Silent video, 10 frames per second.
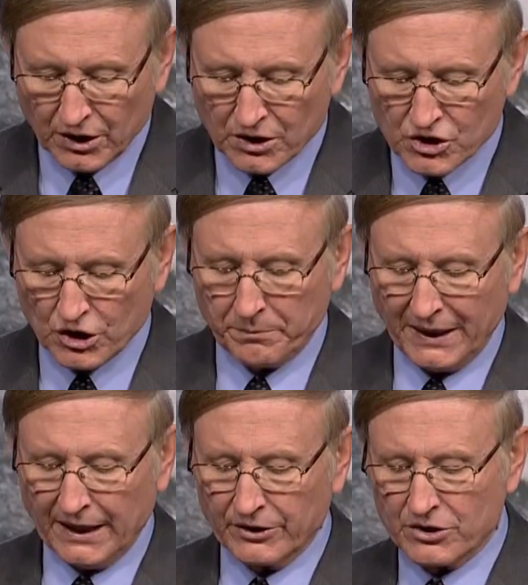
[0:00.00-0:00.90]
should
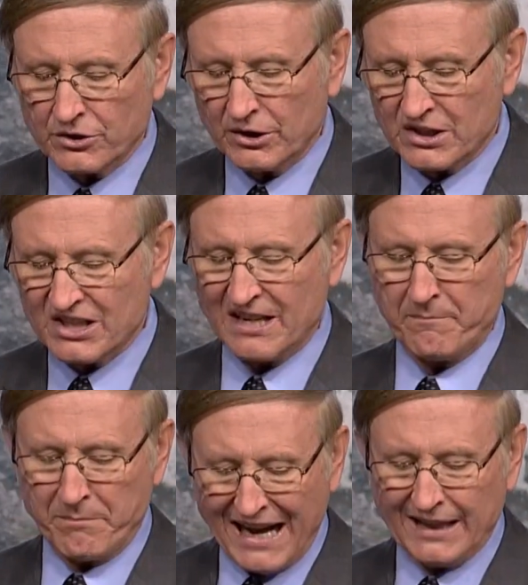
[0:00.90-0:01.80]
be understood
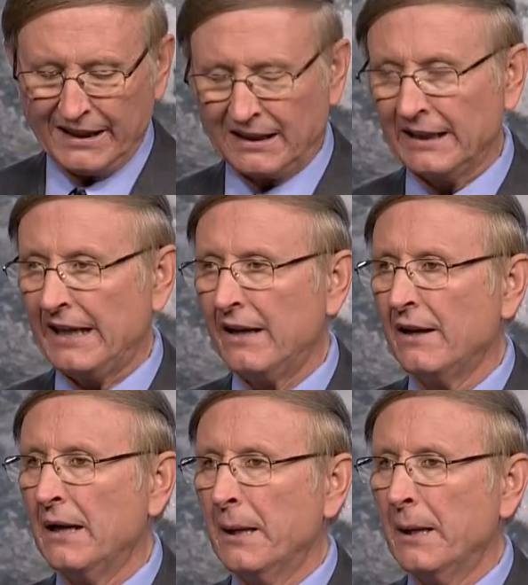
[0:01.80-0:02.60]
symbolically